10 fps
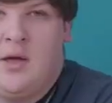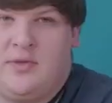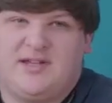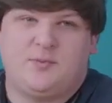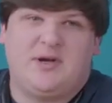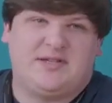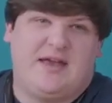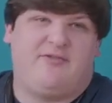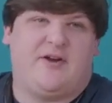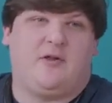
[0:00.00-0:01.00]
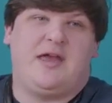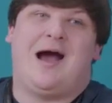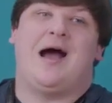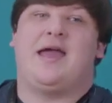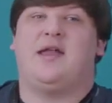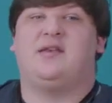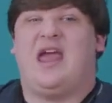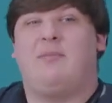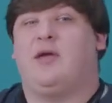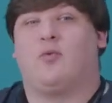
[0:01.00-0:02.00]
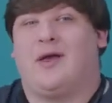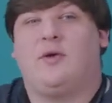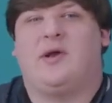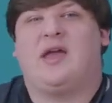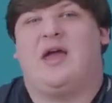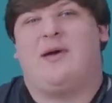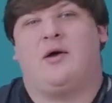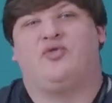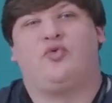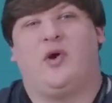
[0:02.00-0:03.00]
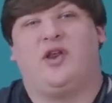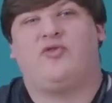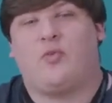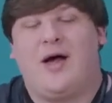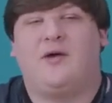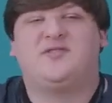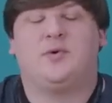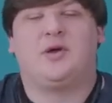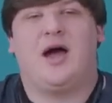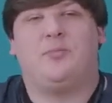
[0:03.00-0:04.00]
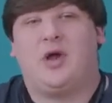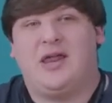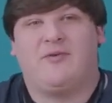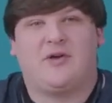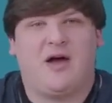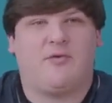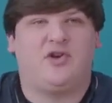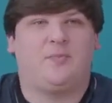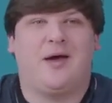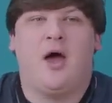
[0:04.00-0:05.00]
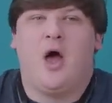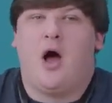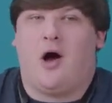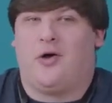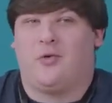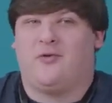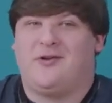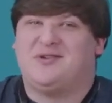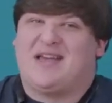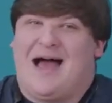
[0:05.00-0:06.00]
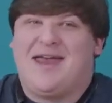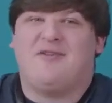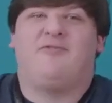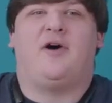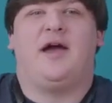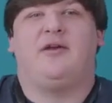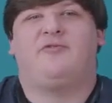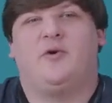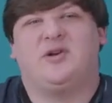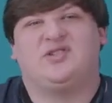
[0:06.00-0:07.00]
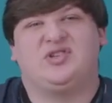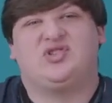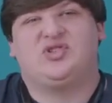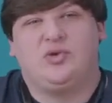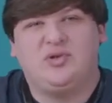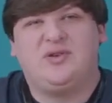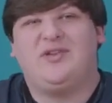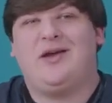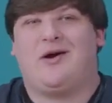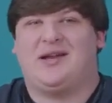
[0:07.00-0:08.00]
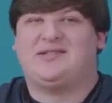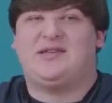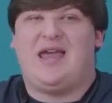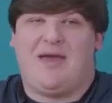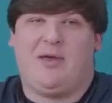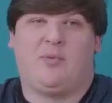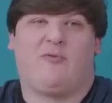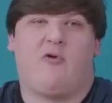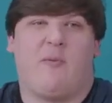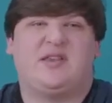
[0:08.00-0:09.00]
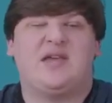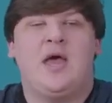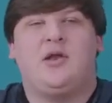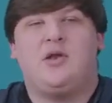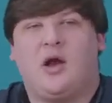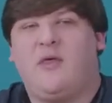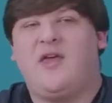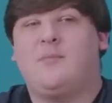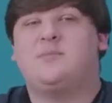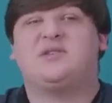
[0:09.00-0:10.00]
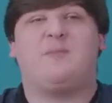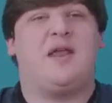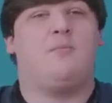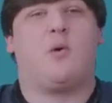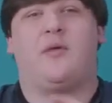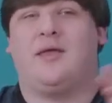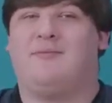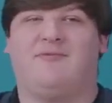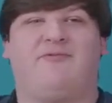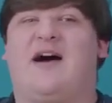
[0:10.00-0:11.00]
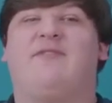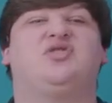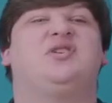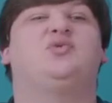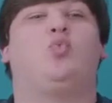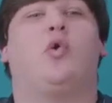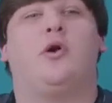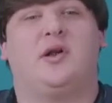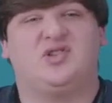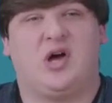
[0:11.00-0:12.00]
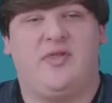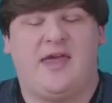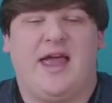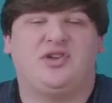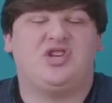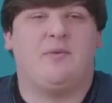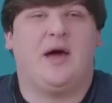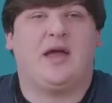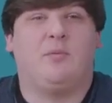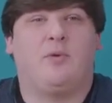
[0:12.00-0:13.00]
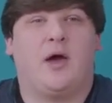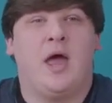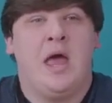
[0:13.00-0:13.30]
This was a fairly high-end gaming rig when it came out in 2012, so it got plenty of coverage, but all the reviews I can find focus exclusively on its gaming performance. None of them spend more than 5 or 6 words on the HDMI input.